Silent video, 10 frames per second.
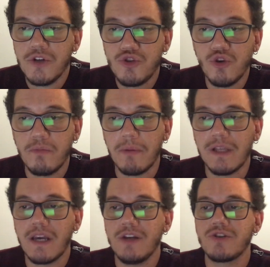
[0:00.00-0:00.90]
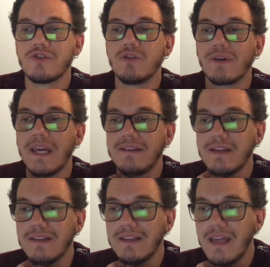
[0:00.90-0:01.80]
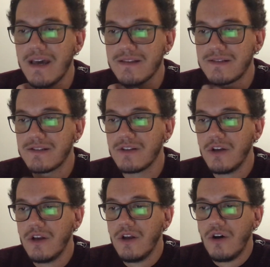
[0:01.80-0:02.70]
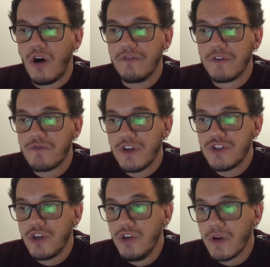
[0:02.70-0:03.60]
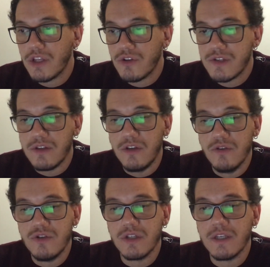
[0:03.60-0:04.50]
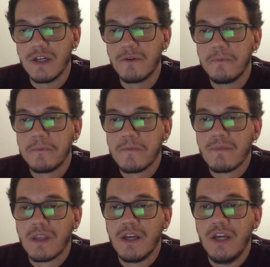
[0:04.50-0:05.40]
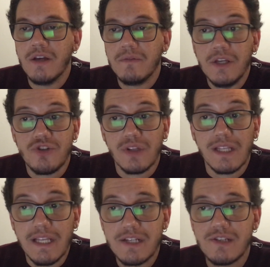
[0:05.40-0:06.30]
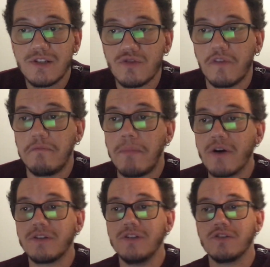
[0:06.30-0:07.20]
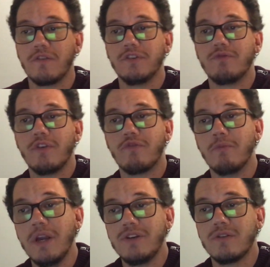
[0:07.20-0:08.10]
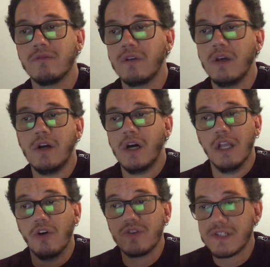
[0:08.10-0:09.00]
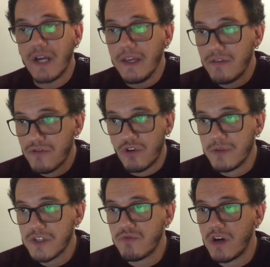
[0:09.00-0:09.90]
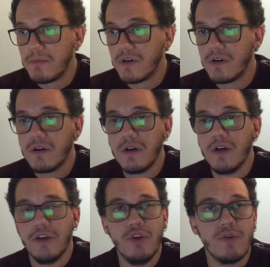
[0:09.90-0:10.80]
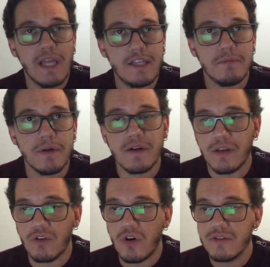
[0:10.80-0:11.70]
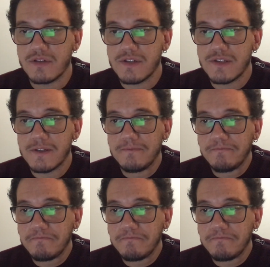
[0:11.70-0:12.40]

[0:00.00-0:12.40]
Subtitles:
two publications located the deaths of the French Huguenots in Rio de Janeiro into the lists of martyrs of the Reformation alongside Thomas Cranmer, Hugh Latimer, and others.